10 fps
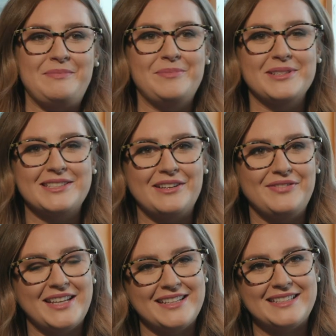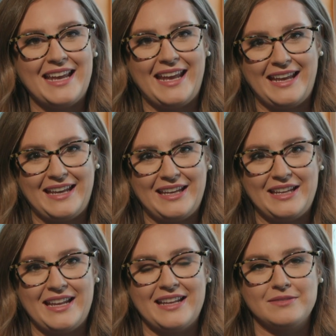People stuff is
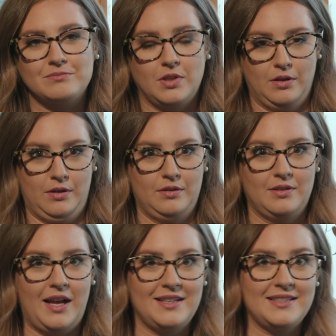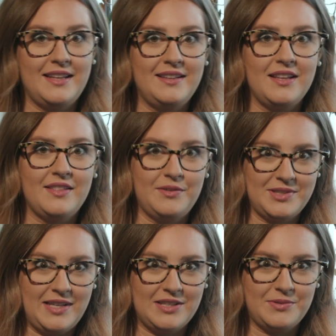a, I said there
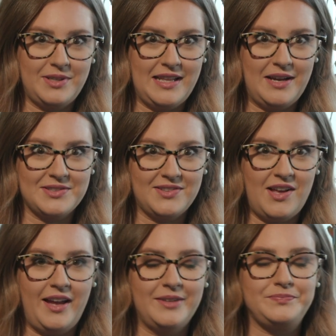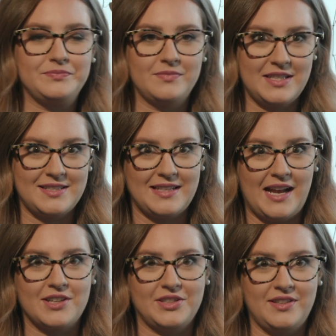was the last one and that was a lie. This is
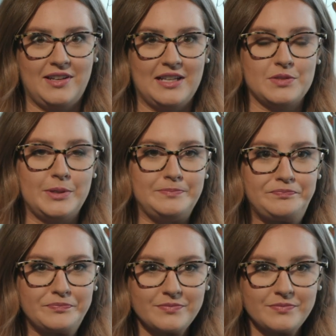actually the last one.